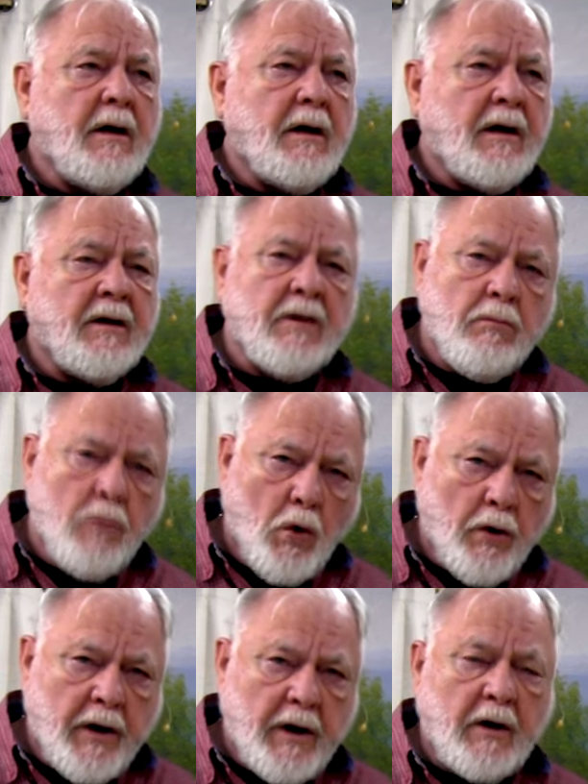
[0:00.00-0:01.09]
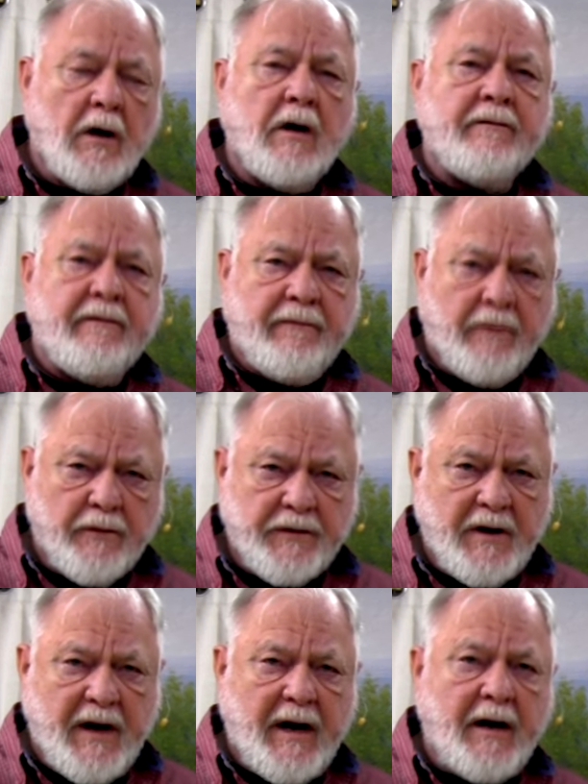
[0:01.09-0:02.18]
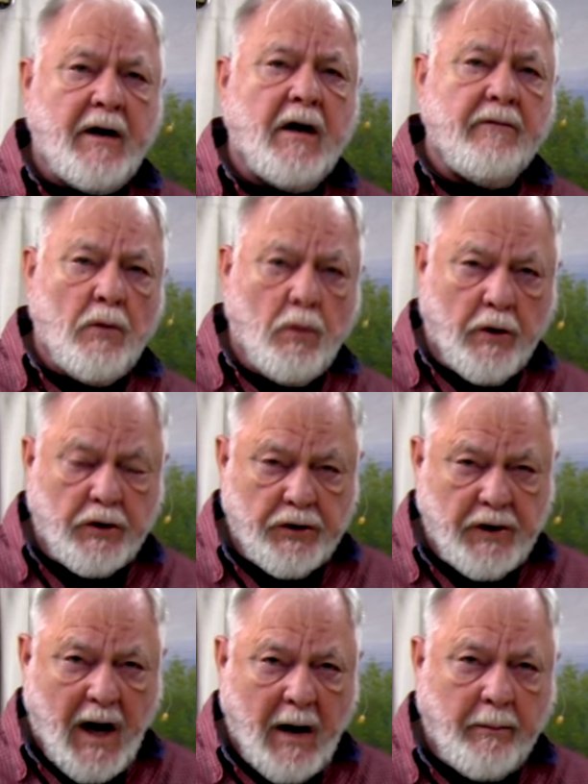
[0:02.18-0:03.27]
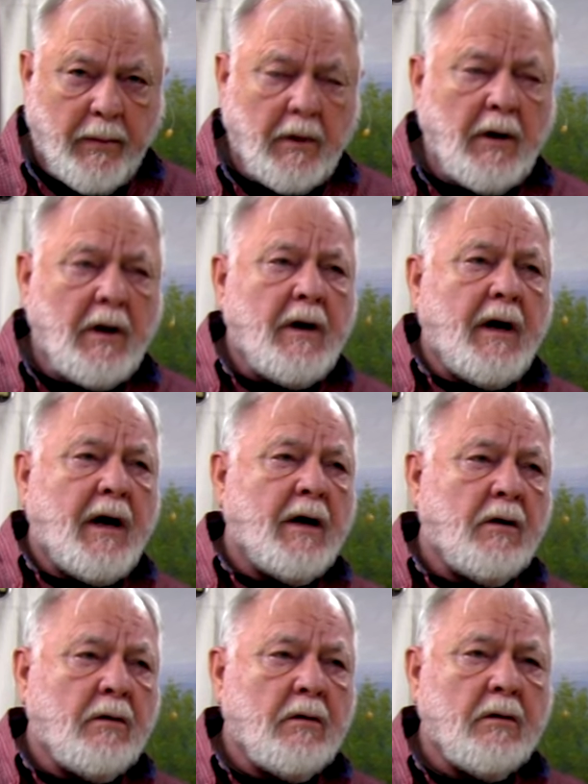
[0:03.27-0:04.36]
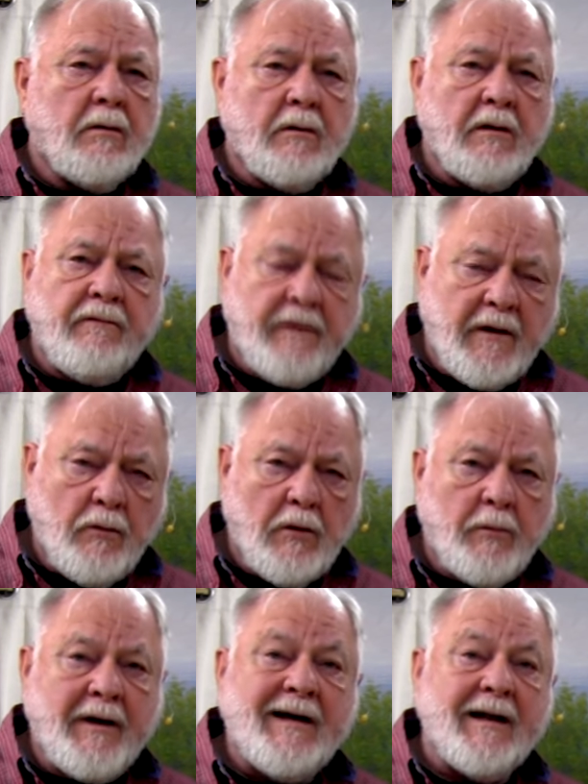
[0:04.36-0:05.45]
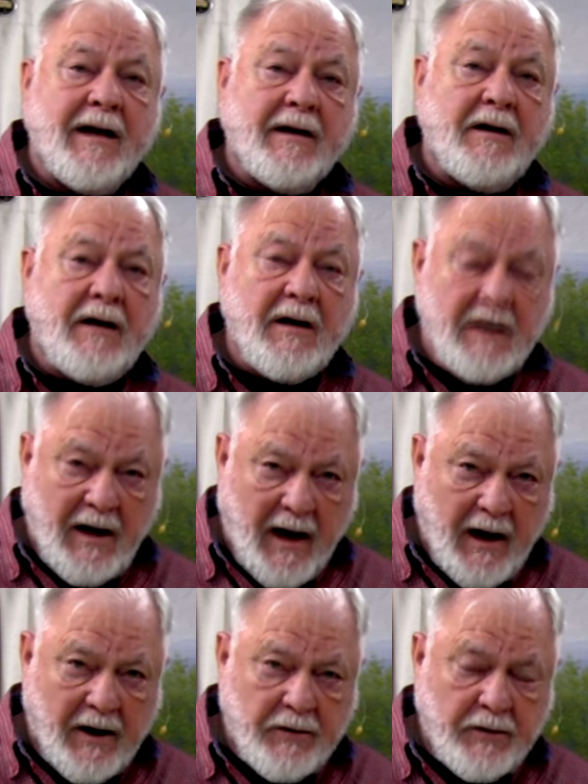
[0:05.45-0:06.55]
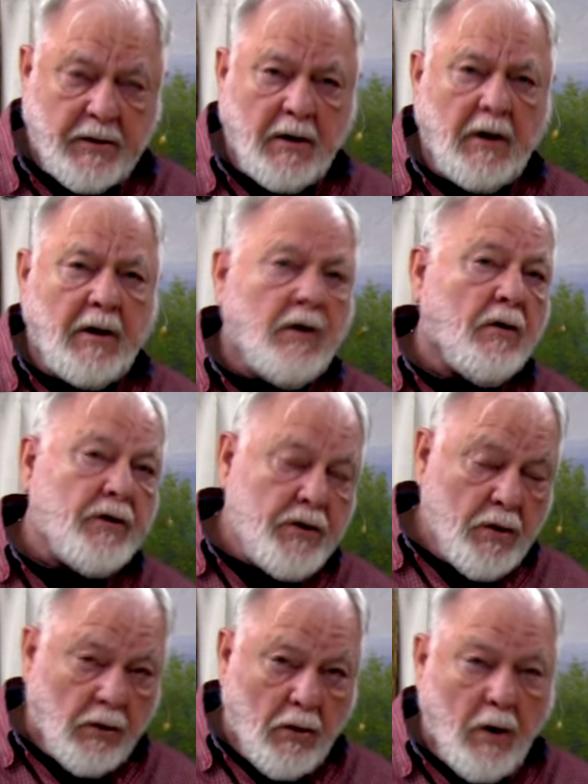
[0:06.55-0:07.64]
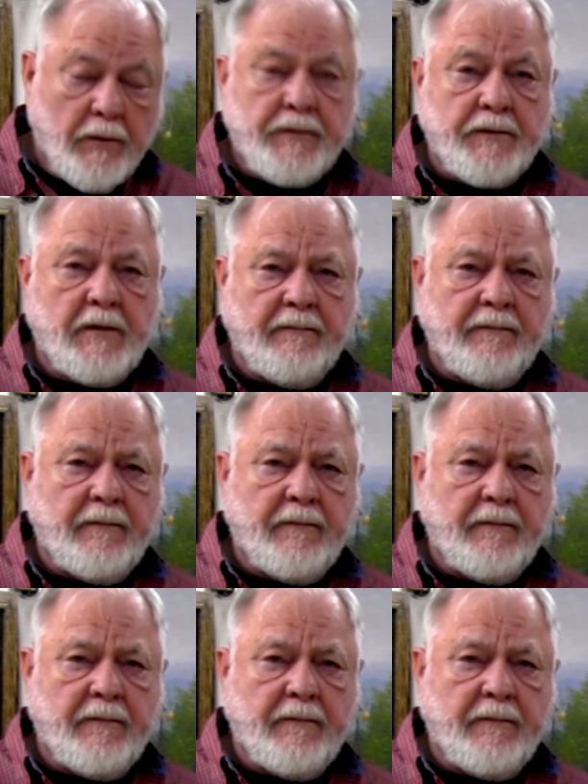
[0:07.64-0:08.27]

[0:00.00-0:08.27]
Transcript: in the morning of the first day of the workshop, and the fee will be collected in cash or euros, if